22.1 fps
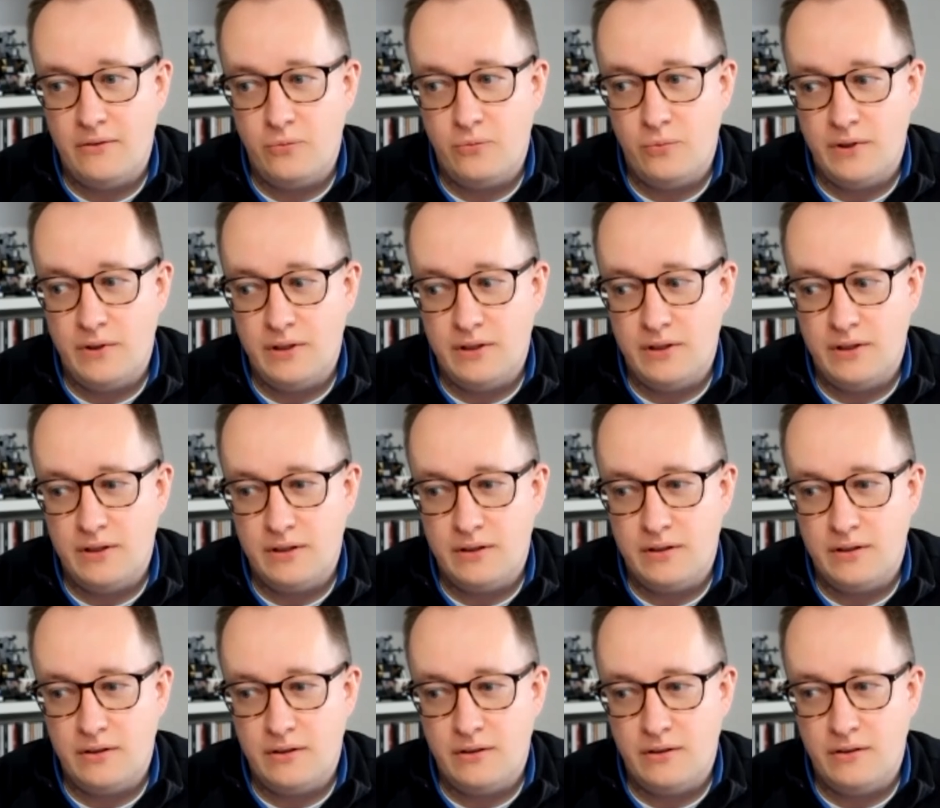we
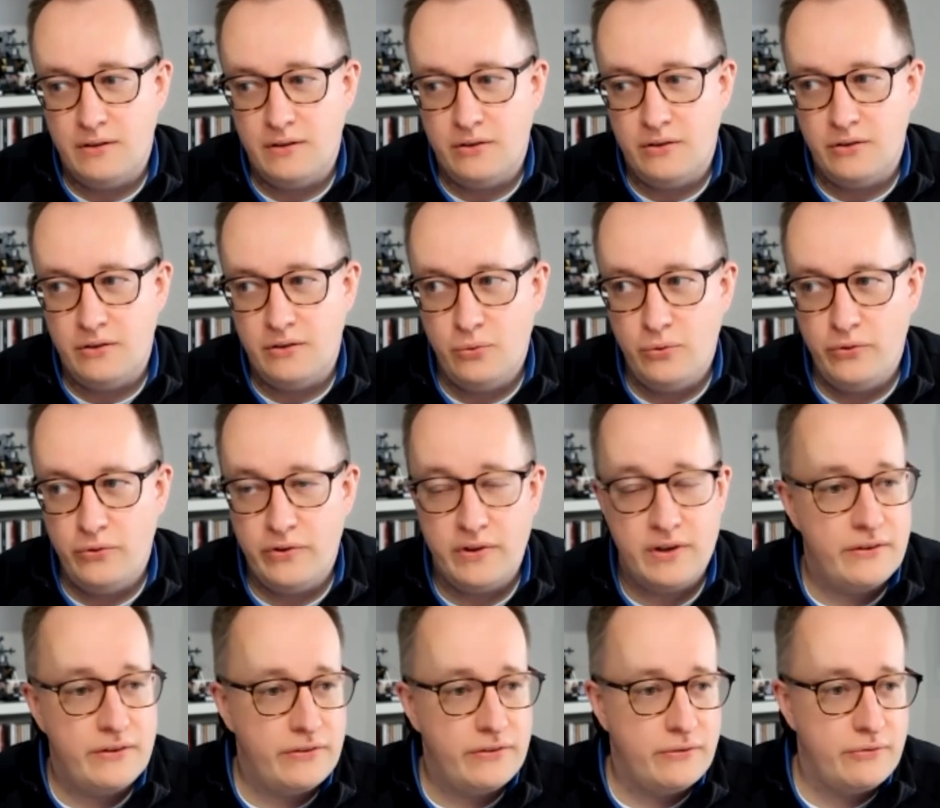use it
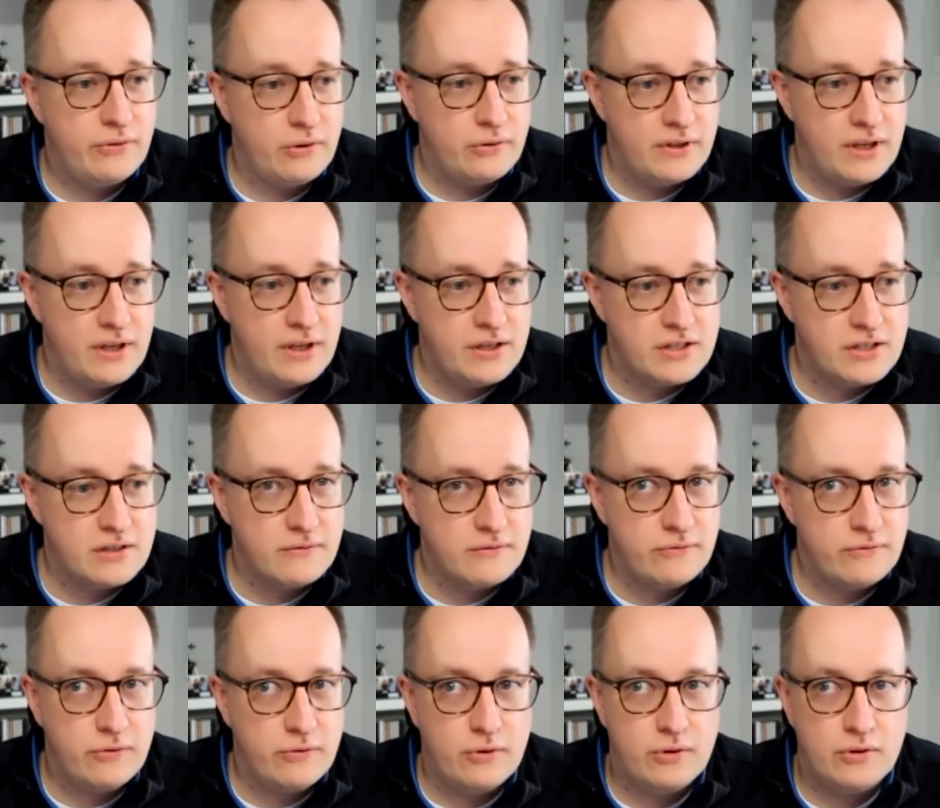as the foundation
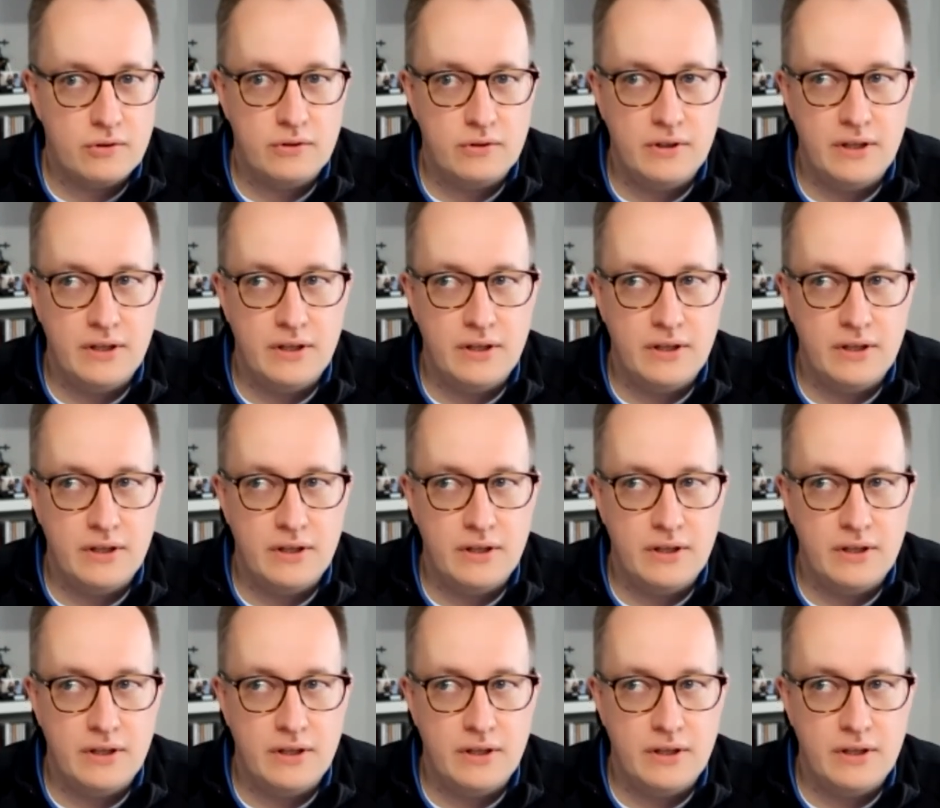for